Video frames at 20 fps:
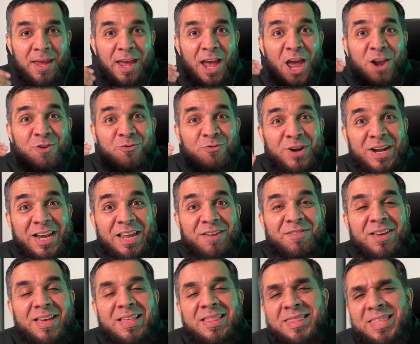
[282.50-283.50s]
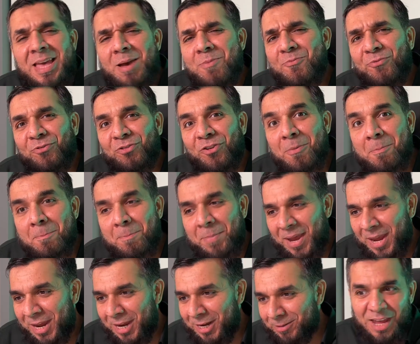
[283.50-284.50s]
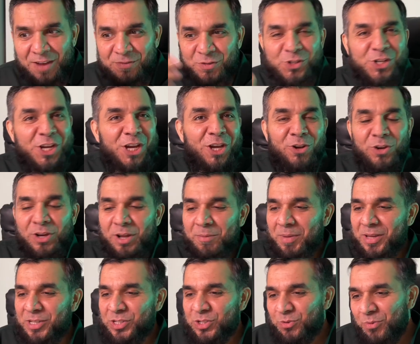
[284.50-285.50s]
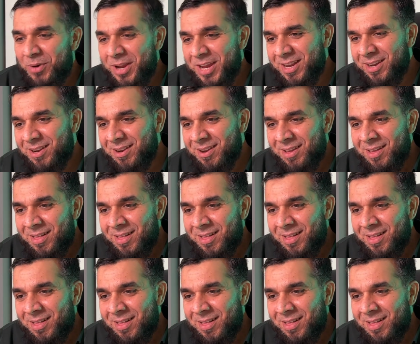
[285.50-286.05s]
and relieving them from pain. If you take a look at my screen,